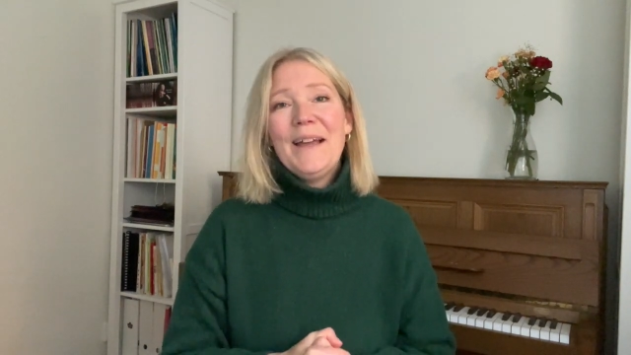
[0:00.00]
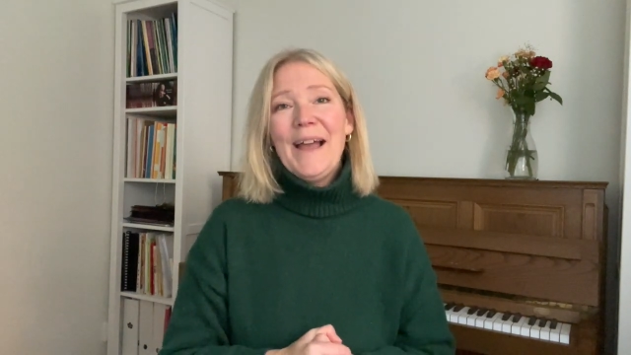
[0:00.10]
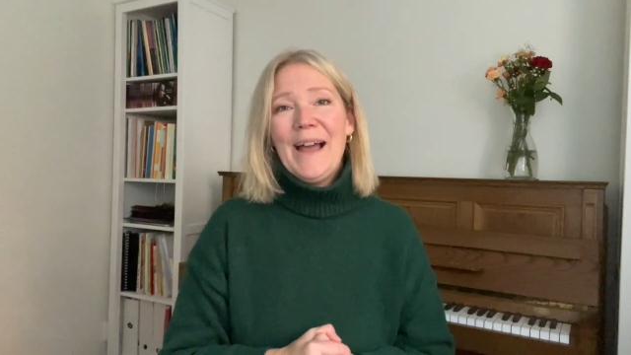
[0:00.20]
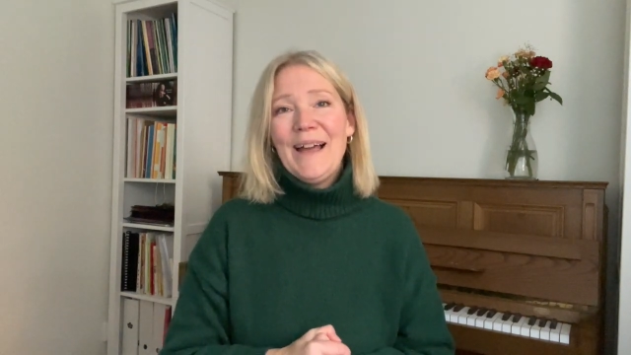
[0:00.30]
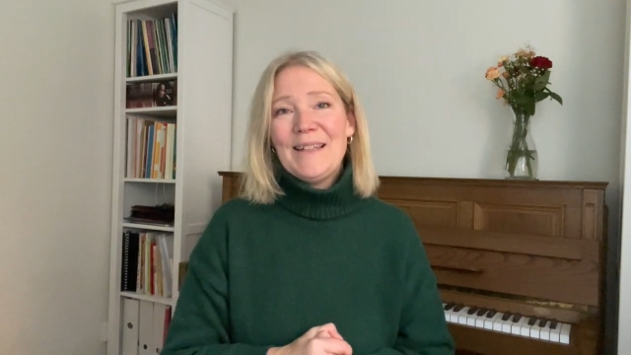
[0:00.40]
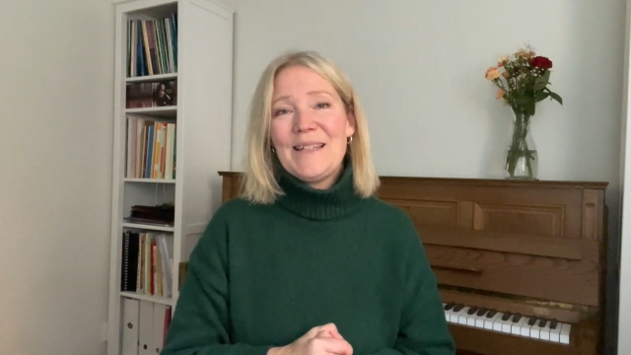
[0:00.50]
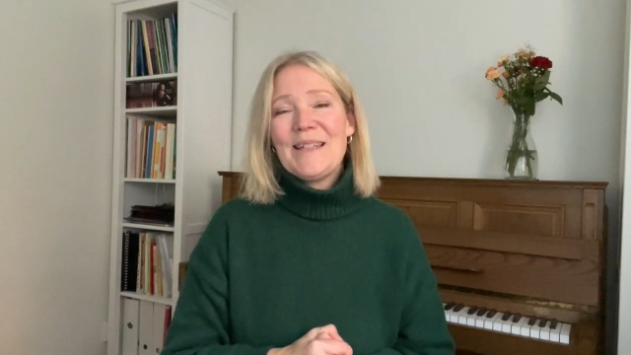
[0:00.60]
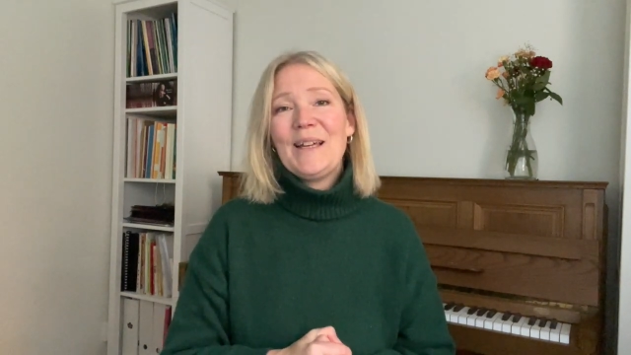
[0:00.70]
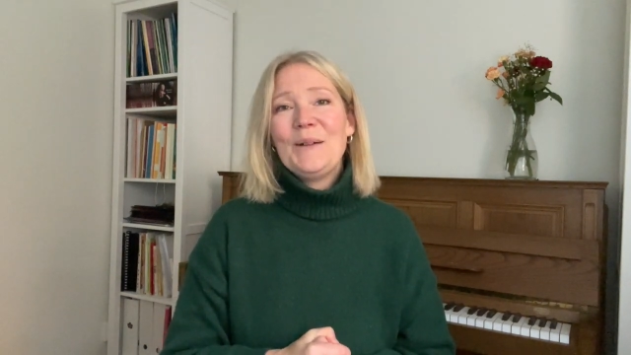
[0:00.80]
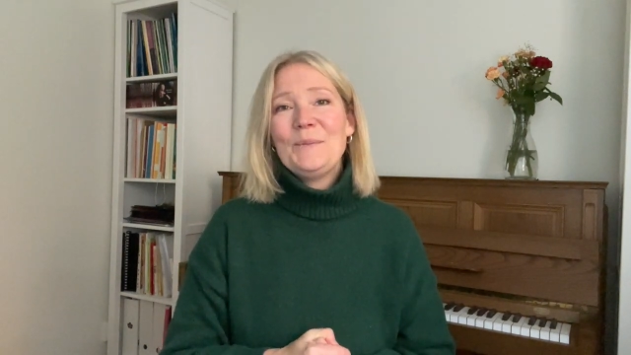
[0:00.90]
And
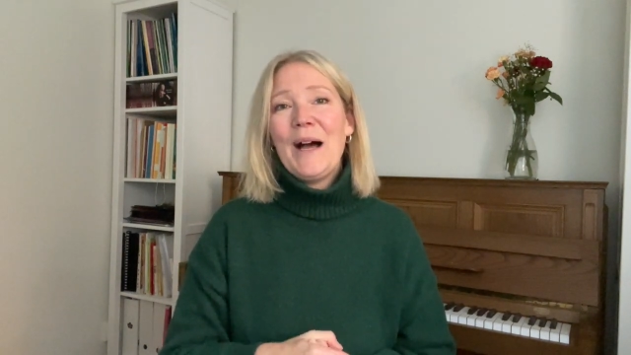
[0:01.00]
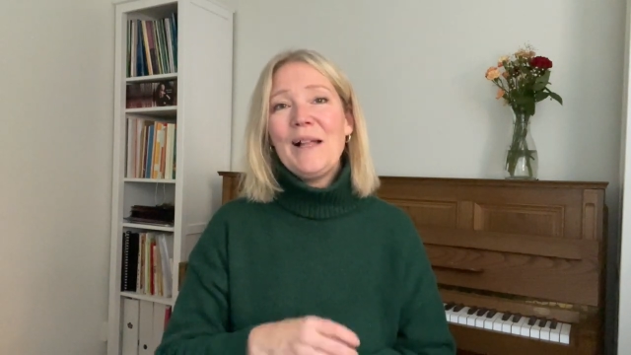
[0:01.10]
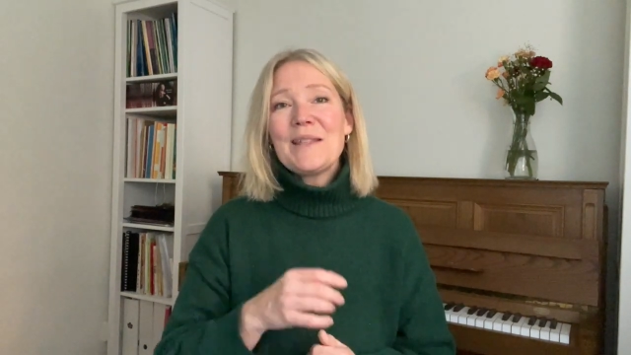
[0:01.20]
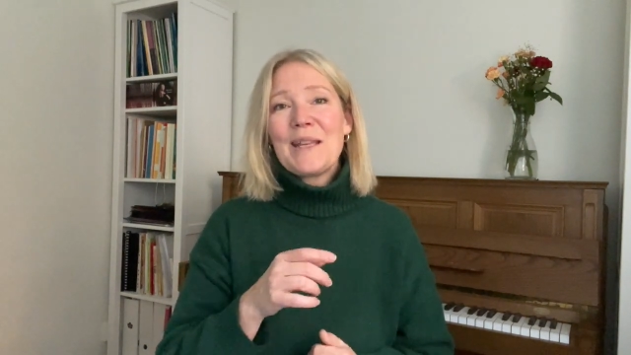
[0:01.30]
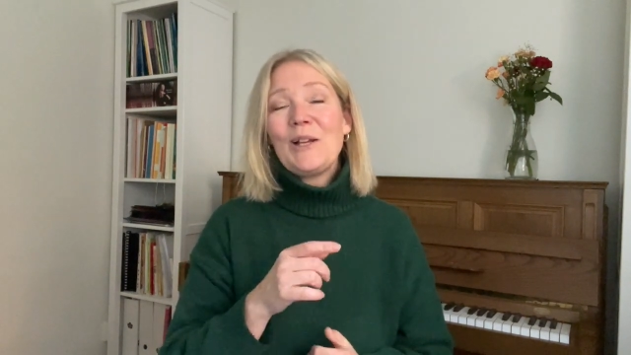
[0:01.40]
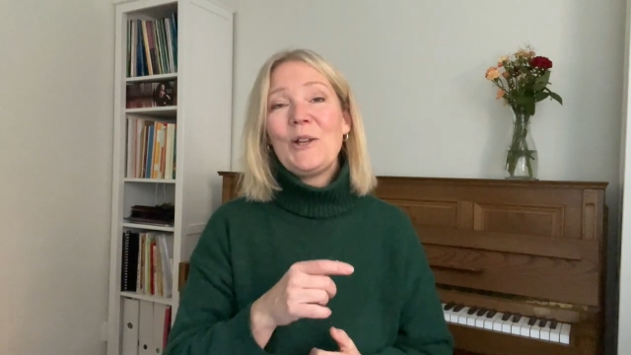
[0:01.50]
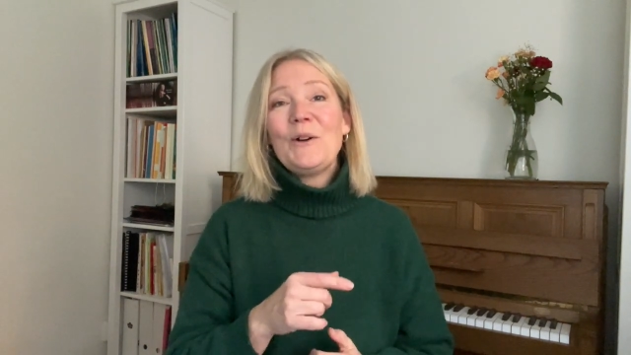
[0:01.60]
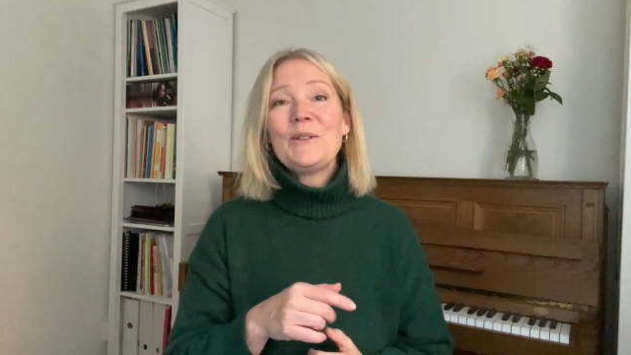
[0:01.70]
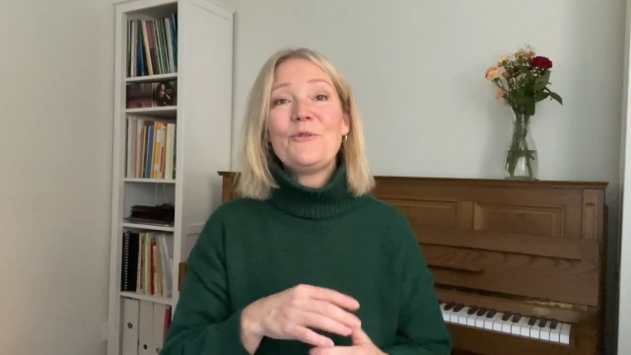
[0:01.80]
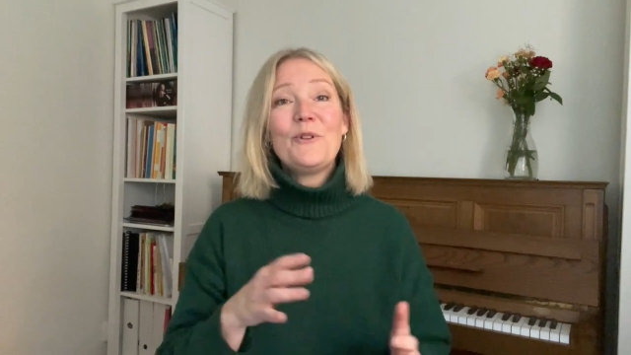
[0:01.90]
I'll sing
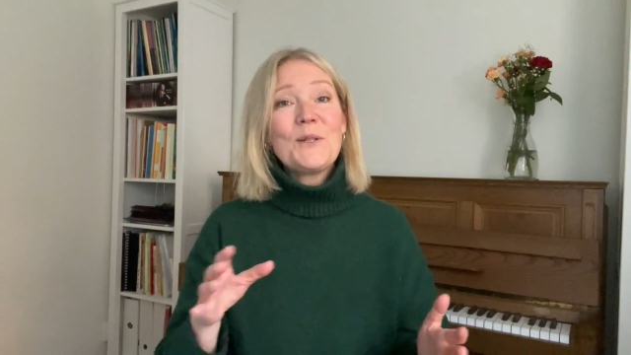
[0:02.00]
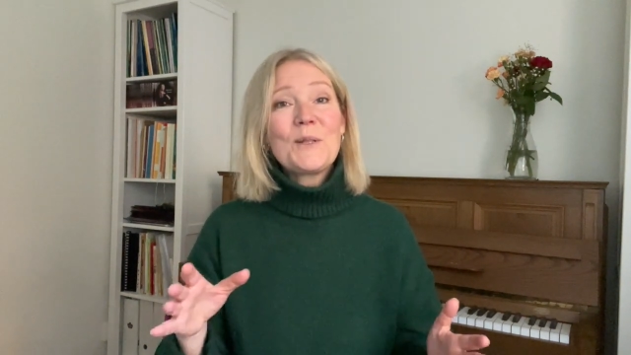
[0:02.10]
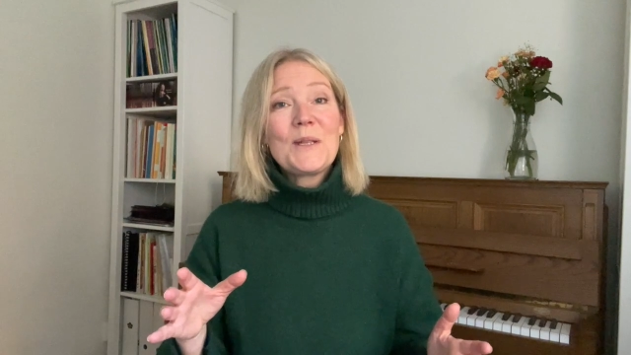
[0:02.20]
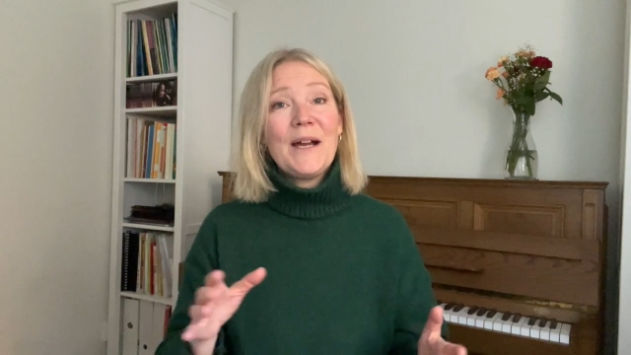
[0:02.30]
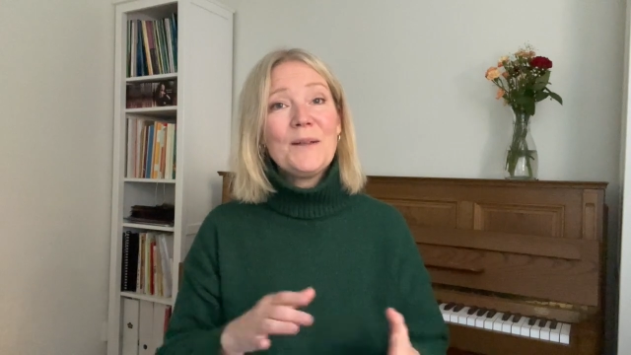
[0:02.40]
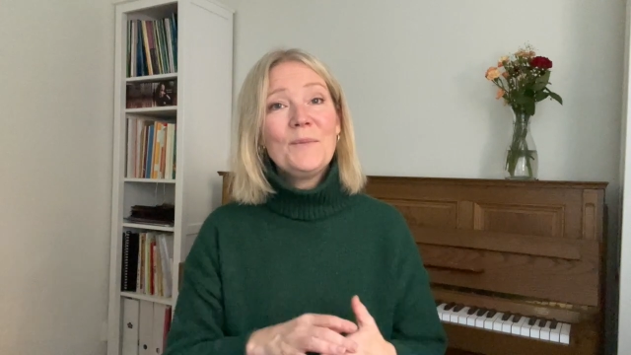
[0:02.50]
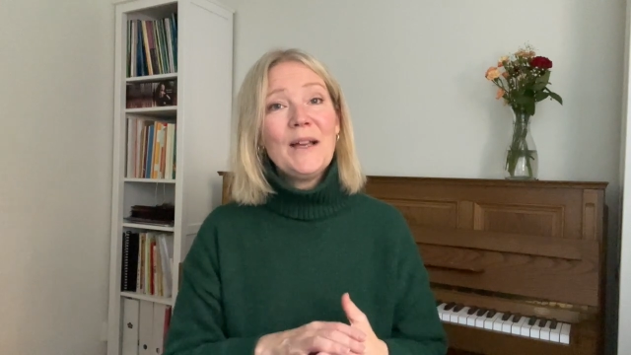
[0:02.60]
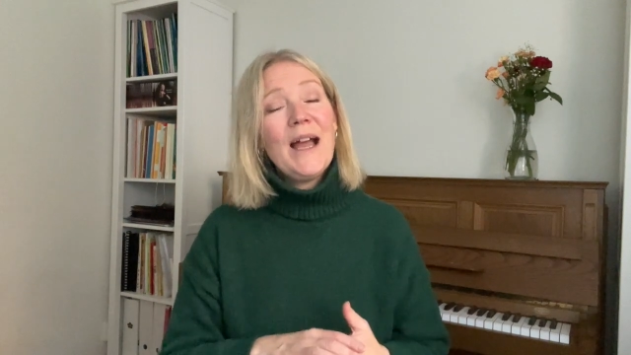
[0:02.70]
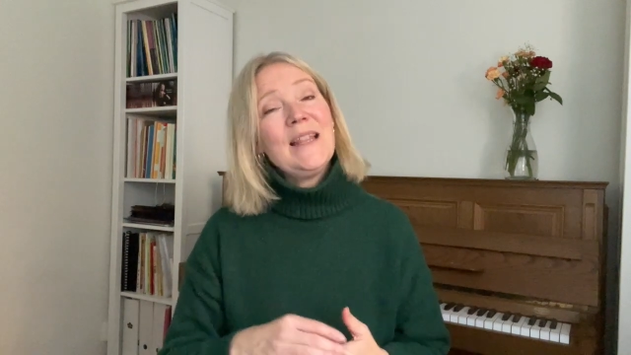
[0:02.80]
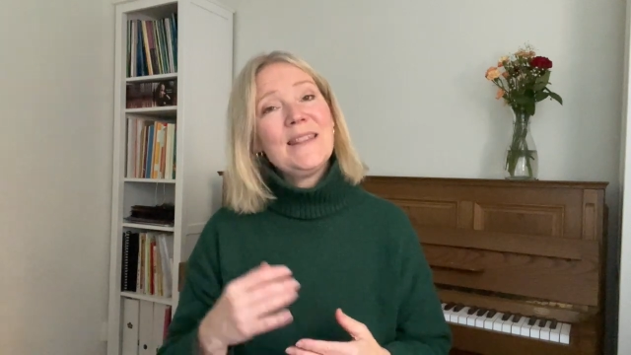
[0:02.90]
along the first time
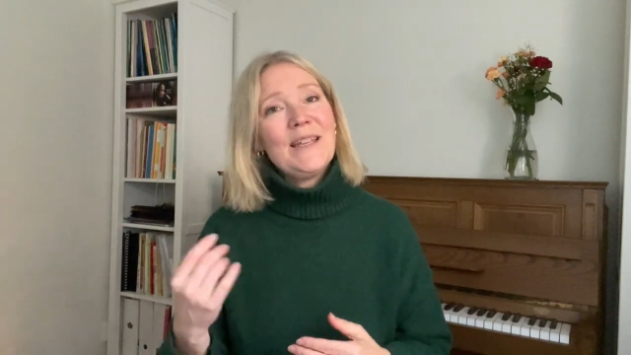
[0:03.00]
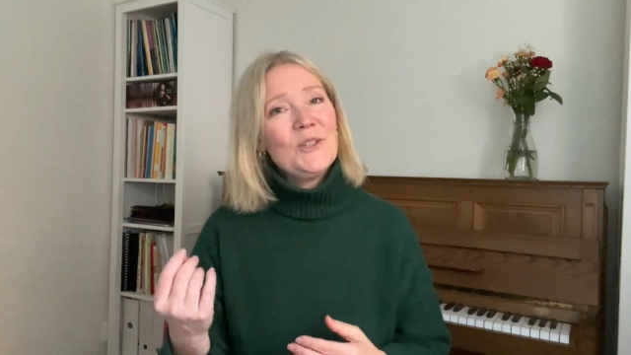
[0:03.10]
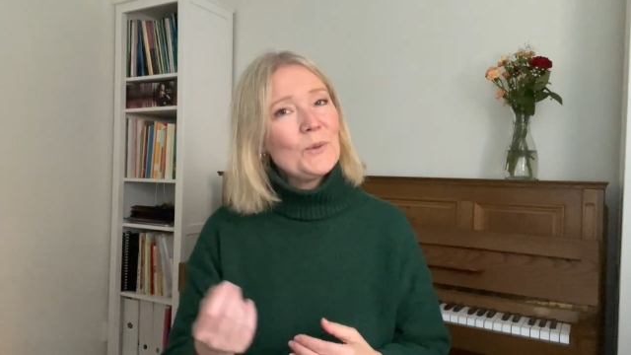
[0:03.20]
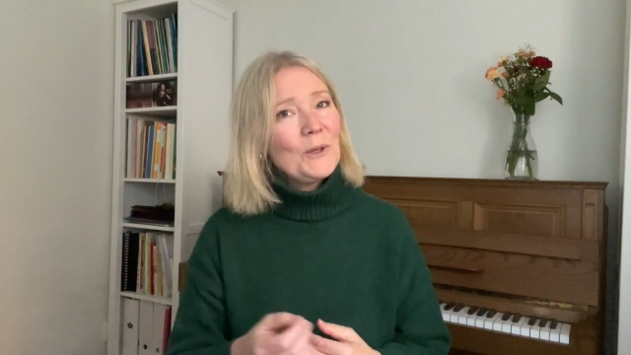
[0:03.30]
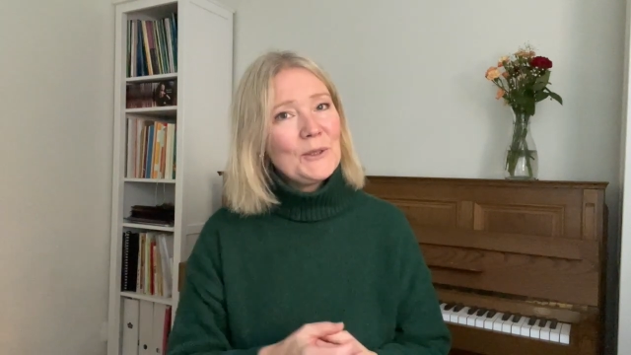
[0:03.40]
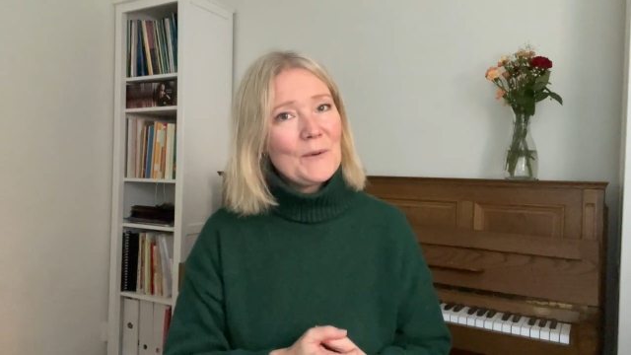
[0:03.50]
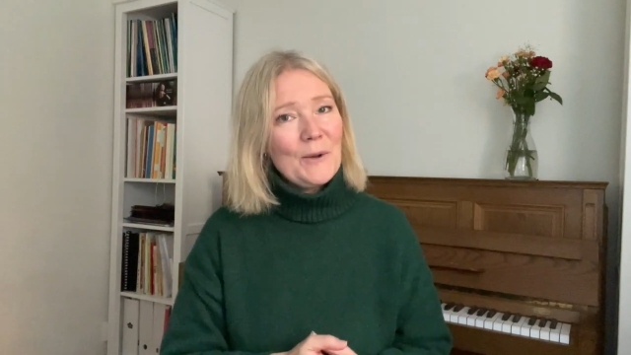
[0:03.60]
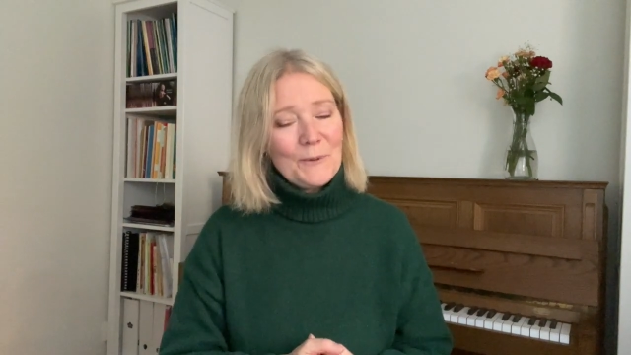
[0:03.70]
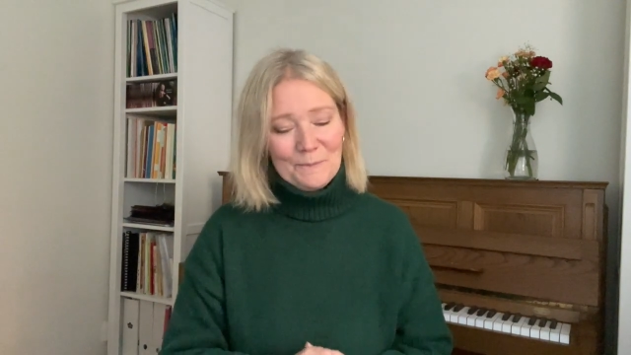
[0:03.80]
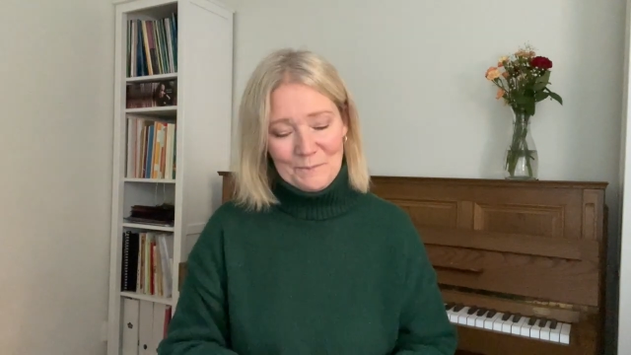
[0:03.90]
and then you're on your own.